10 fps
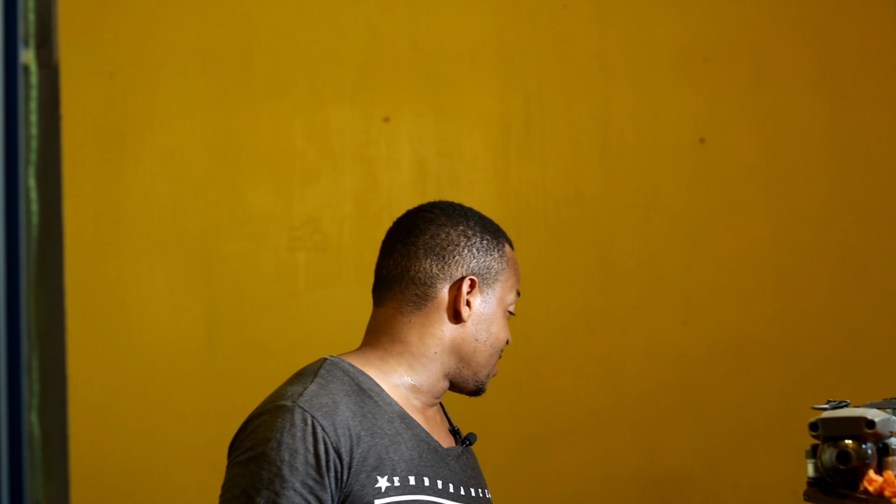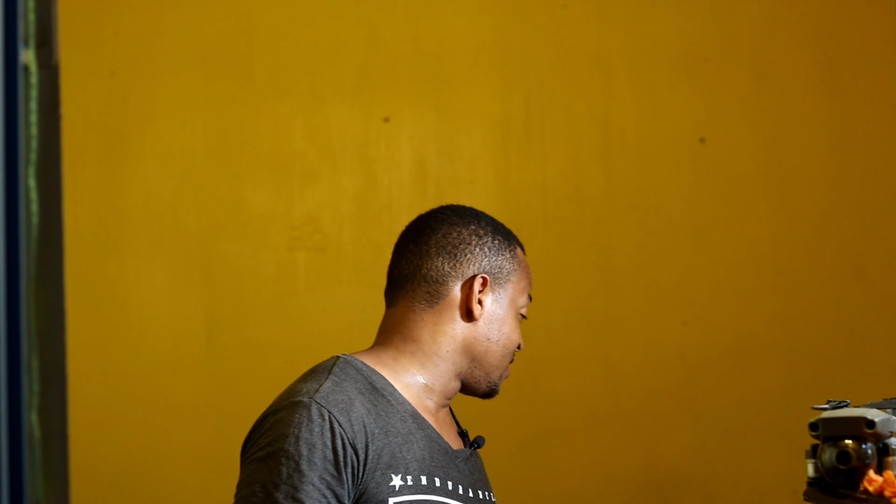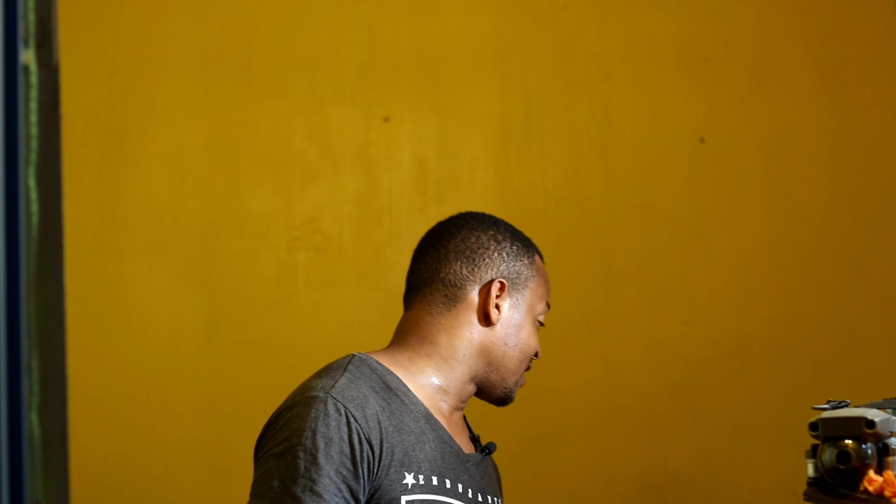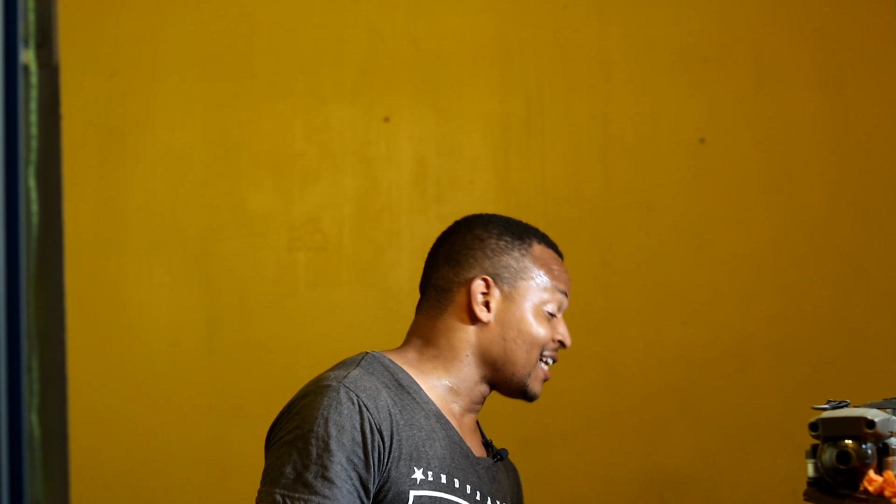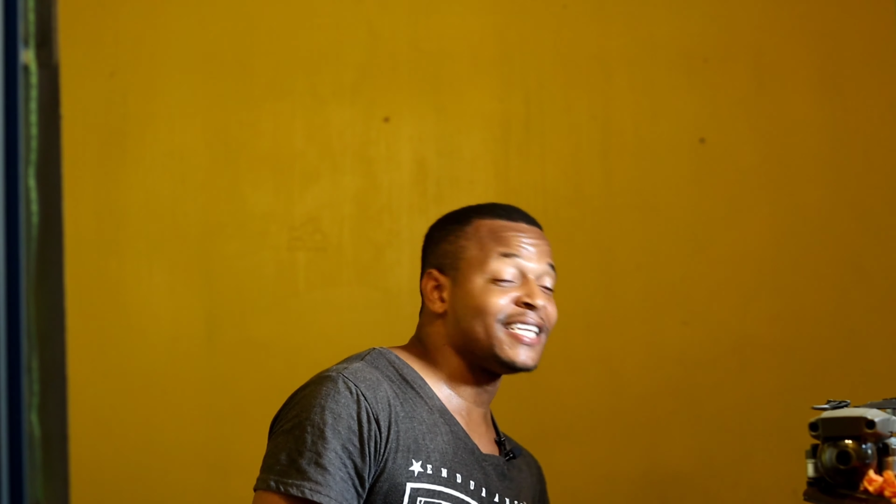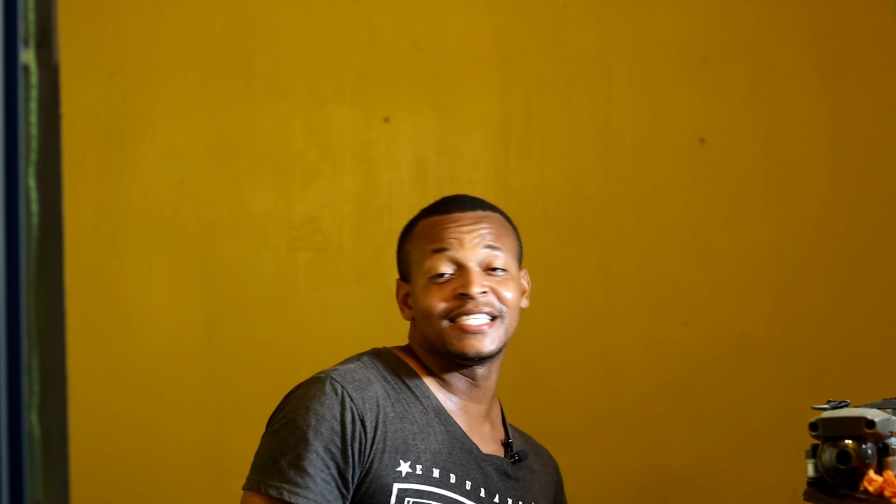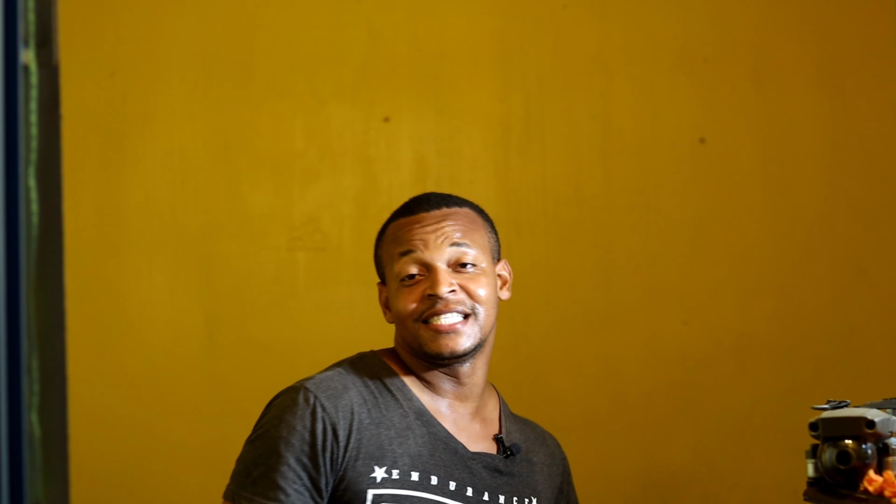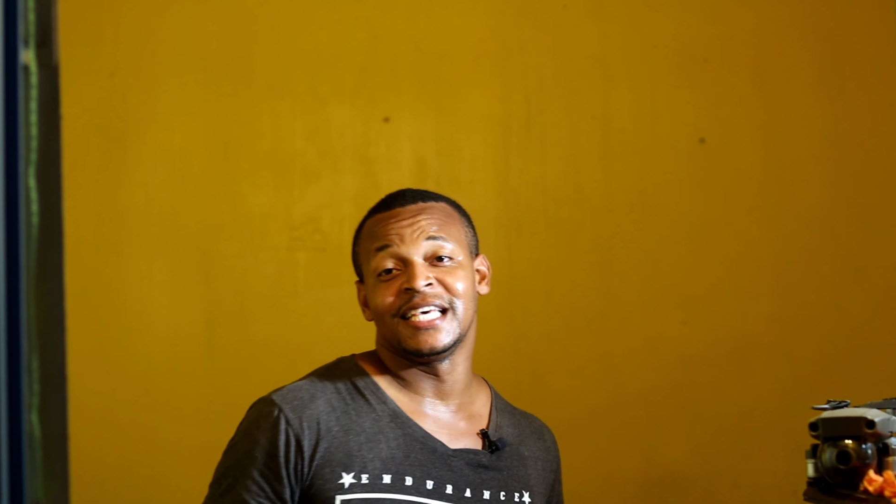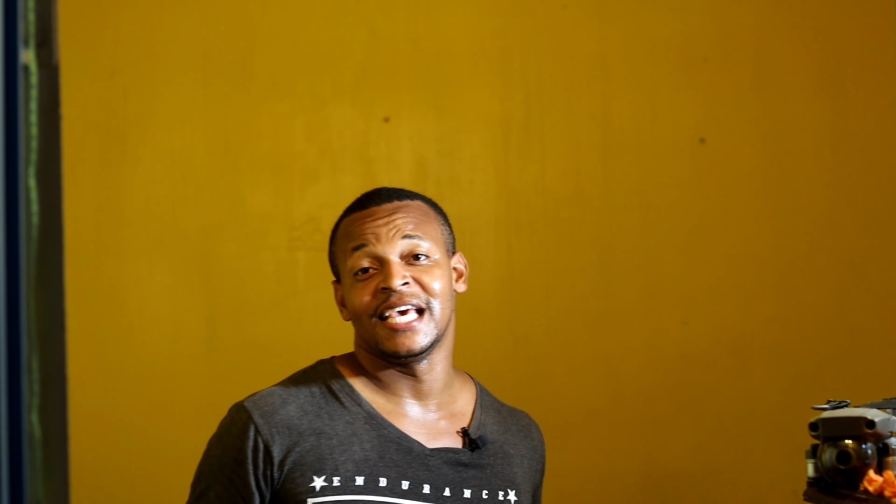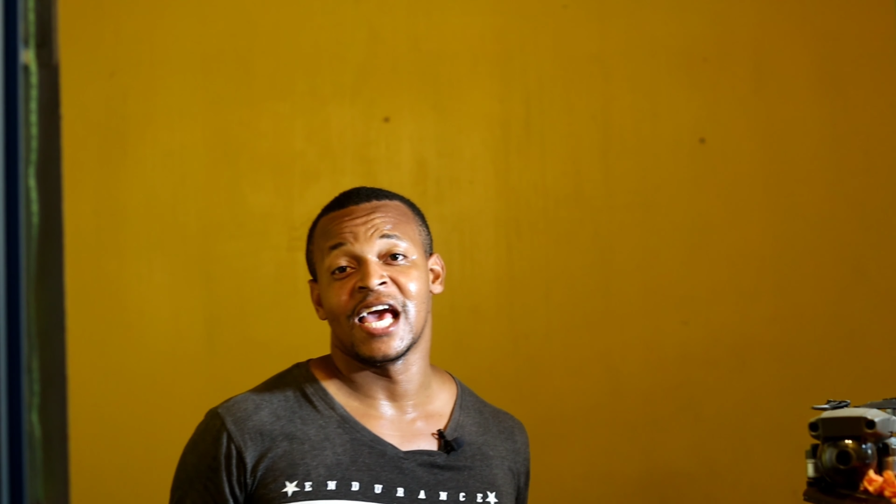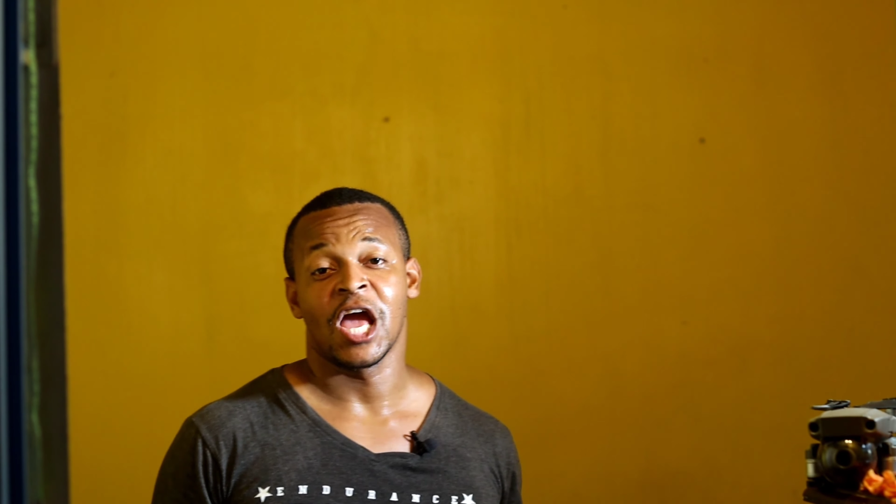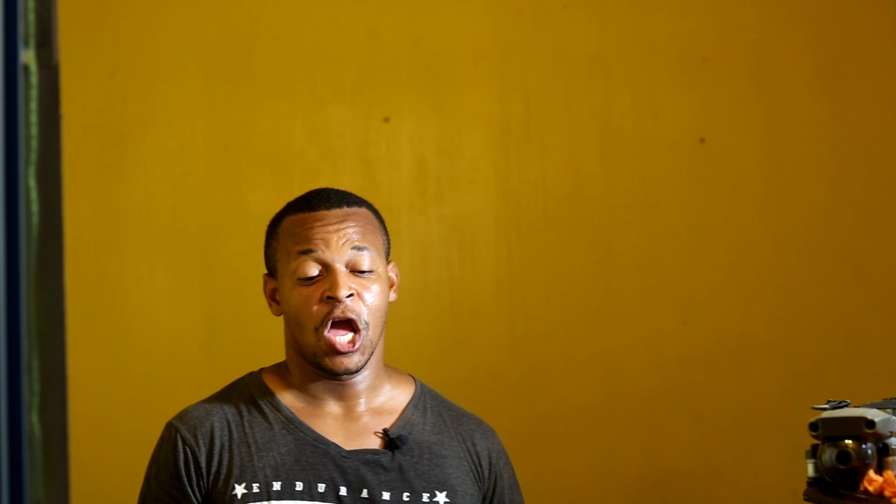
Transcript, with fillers: and that is the